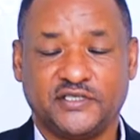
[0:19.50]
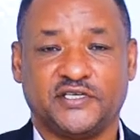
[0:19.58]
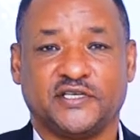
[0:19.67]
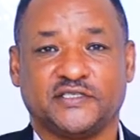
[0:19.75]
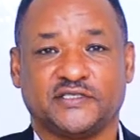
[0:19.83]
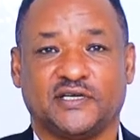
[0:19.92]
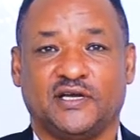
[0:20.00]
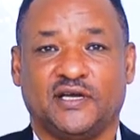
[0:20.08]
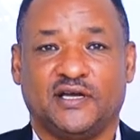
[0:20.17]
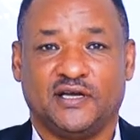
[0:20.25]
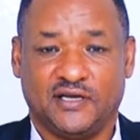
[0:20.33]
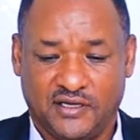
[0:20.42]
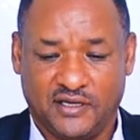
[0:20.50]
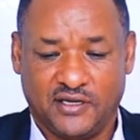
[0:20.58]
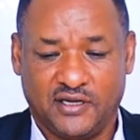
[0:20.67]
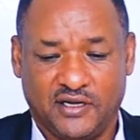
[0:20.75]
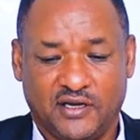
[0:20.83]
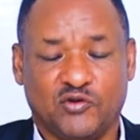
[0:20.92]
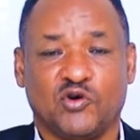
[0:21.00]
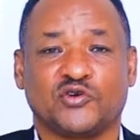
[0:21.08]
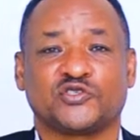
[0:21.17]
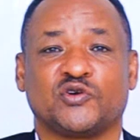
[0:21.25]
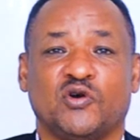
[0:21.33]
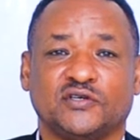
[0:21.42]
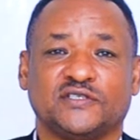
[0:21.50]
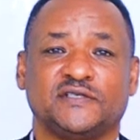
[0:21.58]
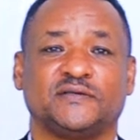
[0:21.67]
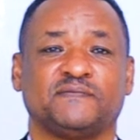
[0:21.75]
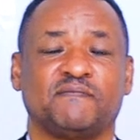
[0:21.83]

This is a course called